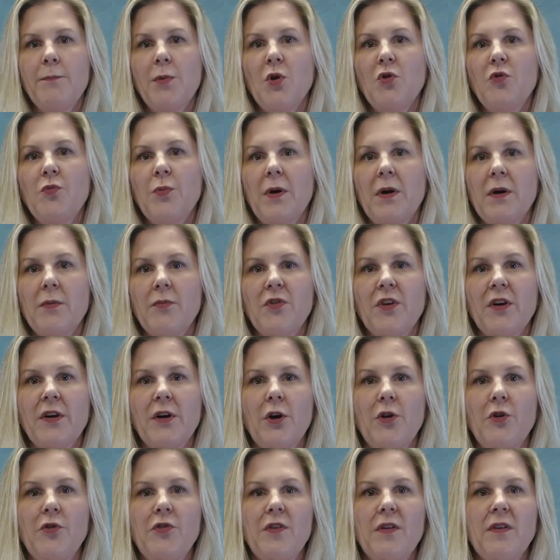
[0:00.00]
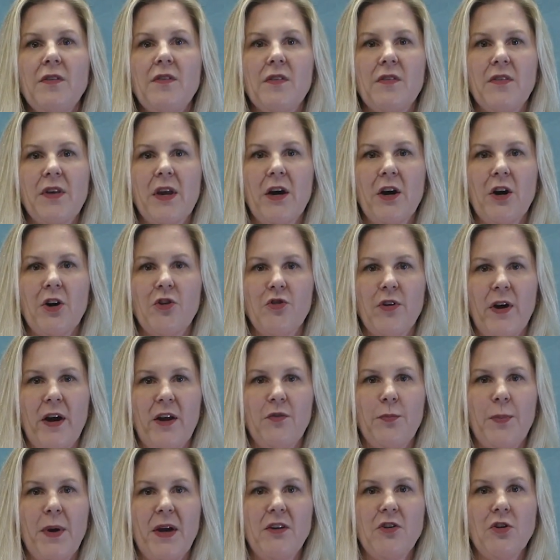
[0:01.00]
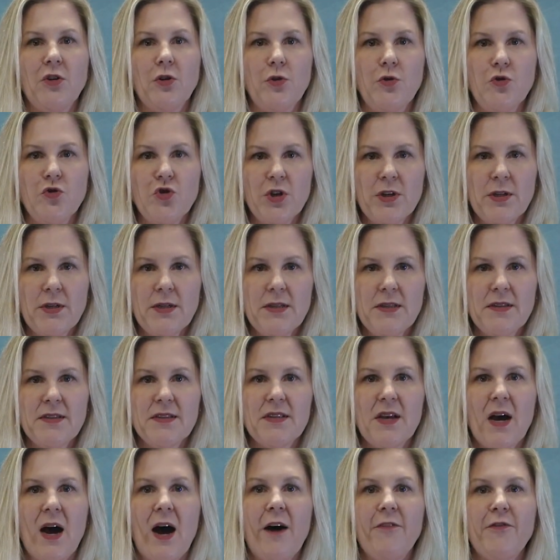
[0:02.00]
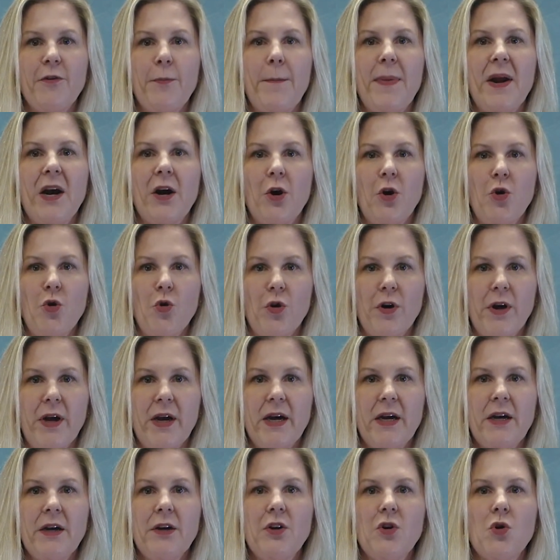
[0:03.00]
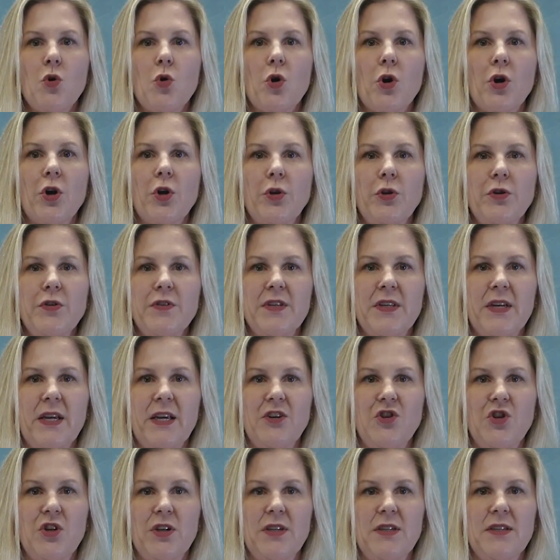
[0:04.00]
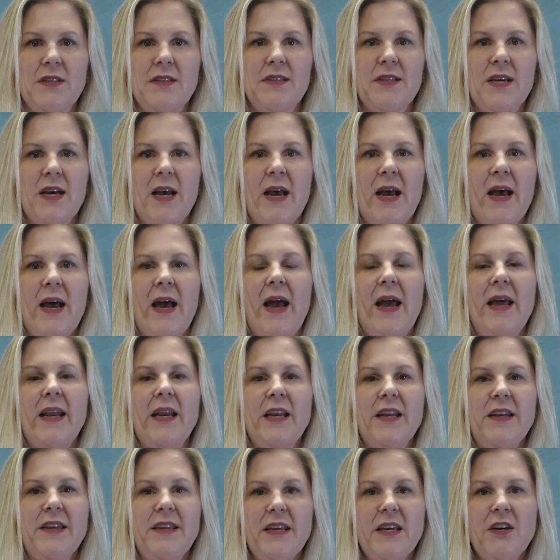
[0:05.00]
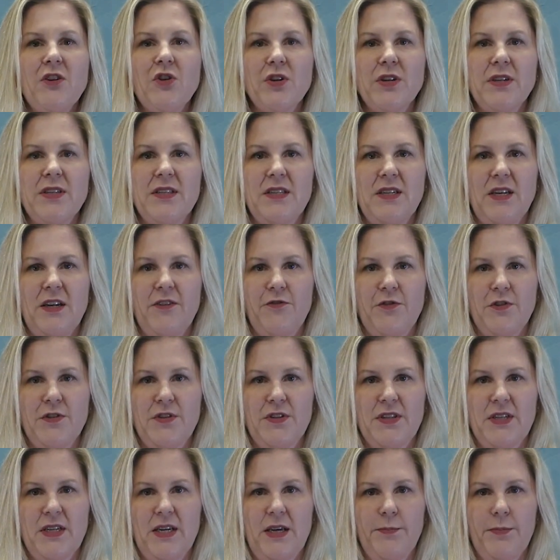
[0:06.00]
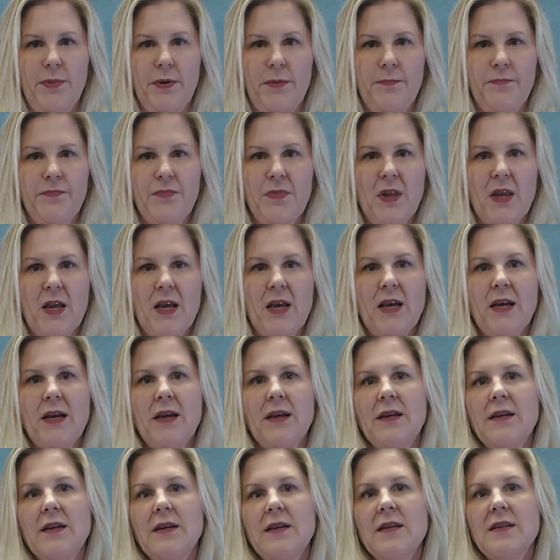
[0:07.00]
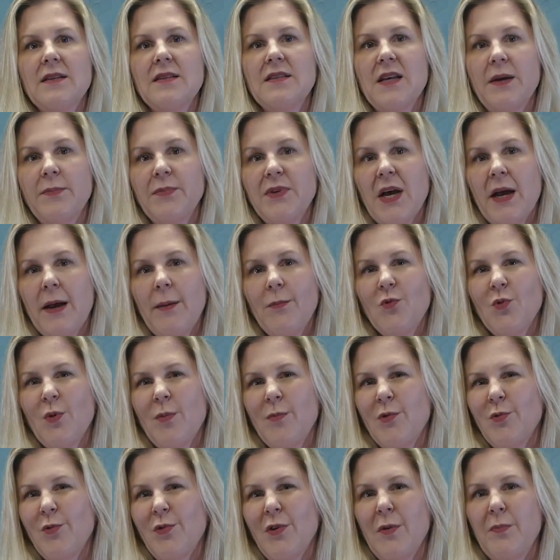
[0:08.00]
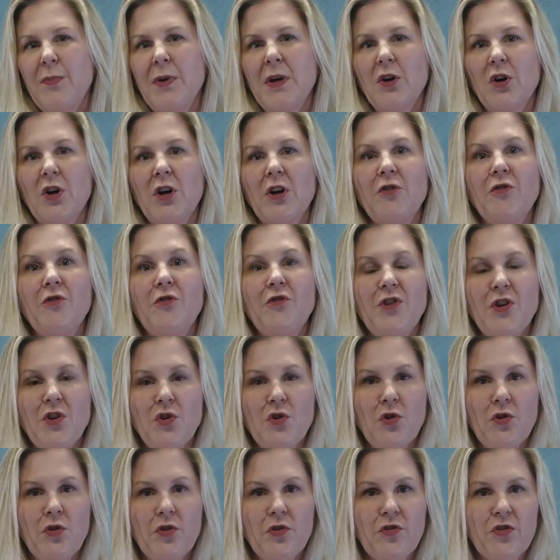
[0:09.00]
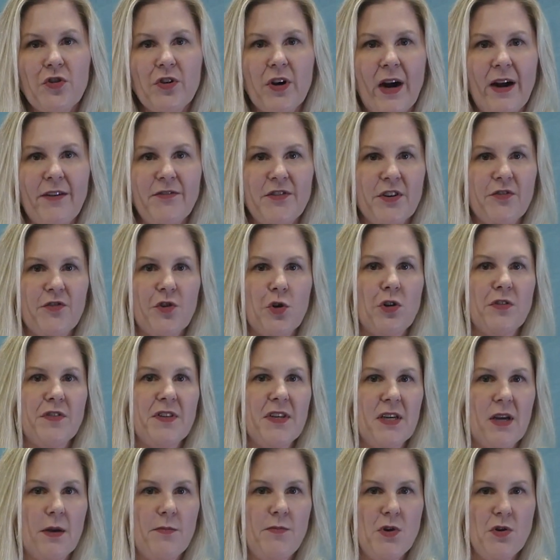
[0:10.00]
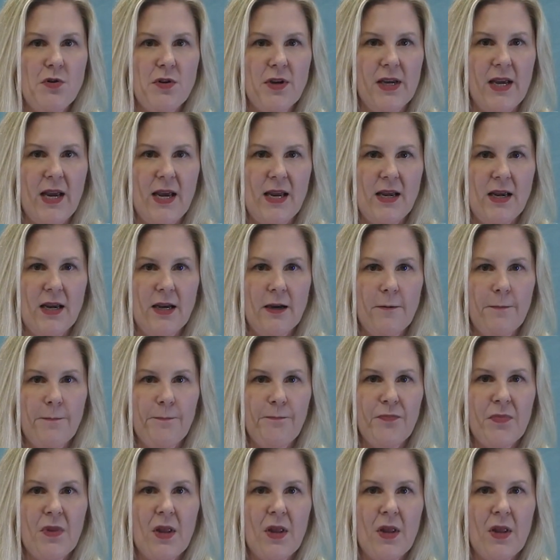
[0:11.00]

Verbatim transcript: Postpartum psychosis is characterized by delusions, often paranoia or hallucinations, and a decreased need for sleep. Sometimes women will appear confused or have difficulty communicating,